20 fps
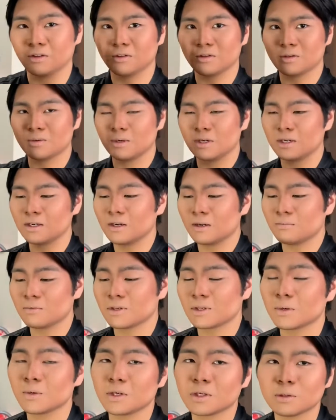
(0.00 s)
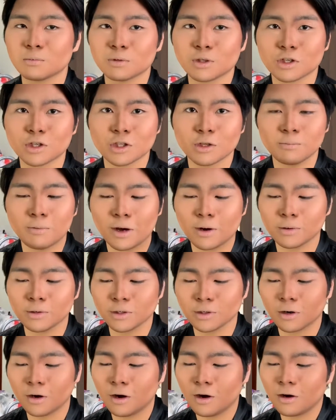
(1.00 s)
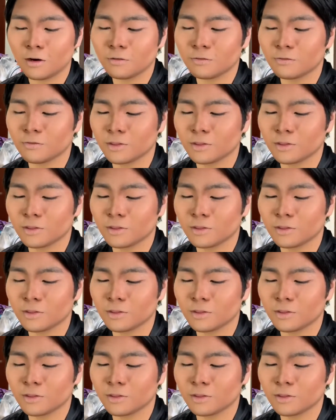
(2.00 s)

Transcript: one, I'm just going to brush the powder off.